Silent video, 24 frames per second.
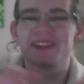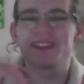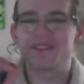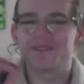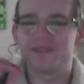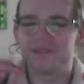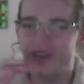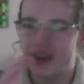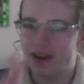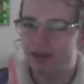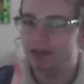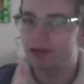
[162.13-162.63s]

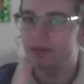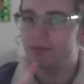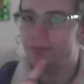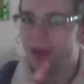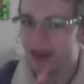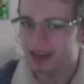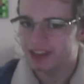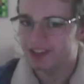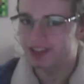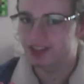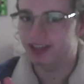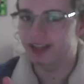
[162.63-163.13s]
very
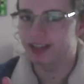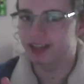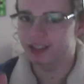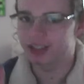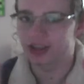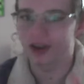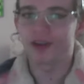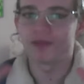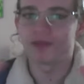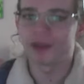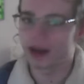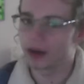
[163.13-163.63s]
basics
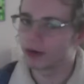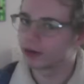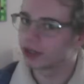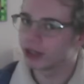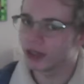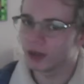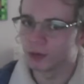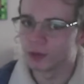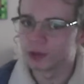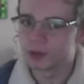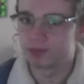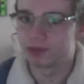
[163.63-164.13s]
of how to
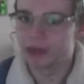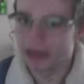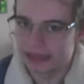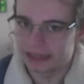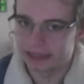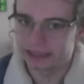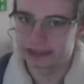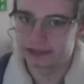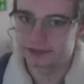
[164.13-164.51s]
use Blender.